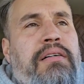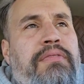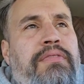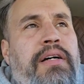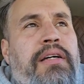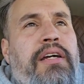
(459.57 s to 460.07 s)

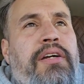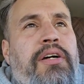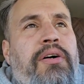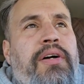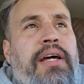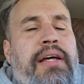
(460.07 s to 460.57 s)
fuck, here you
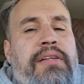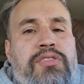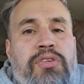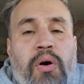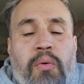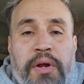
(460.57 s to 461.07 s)
go again.
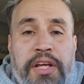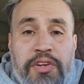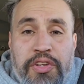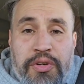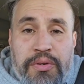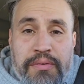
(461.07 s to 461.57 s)
So what
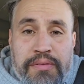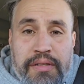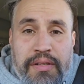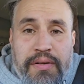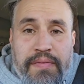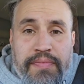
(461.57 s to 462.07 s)
do?
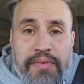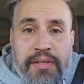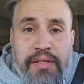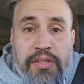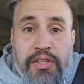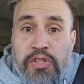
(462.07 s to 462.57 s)

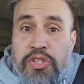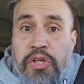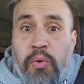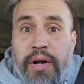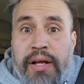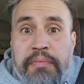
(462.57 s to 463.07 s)
You still
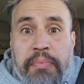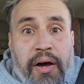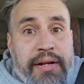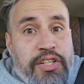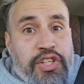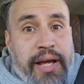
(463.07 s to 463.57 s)
want to
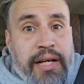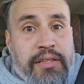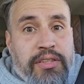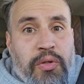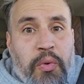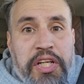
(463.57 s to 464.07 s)
body check.
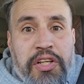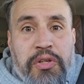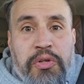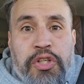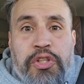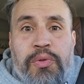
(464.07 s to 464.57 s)
So what do? You
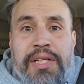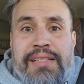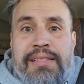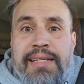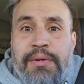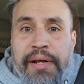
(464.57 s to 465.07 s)
do it in
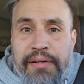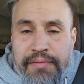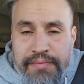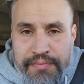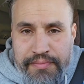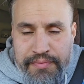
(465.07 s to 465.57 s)
secret.
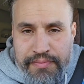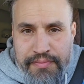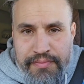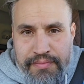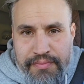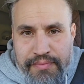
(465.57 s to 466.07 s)

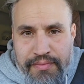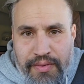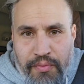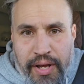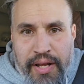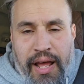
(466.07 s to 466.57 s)

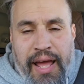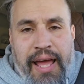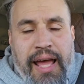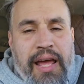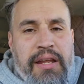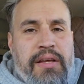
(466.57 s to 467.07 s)
Right? I
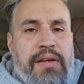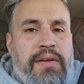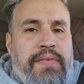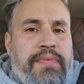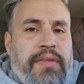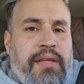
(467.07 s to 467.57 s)
had
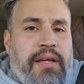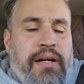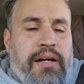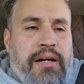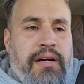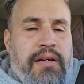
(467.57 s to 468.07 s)

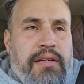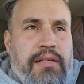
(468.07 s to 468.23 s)
a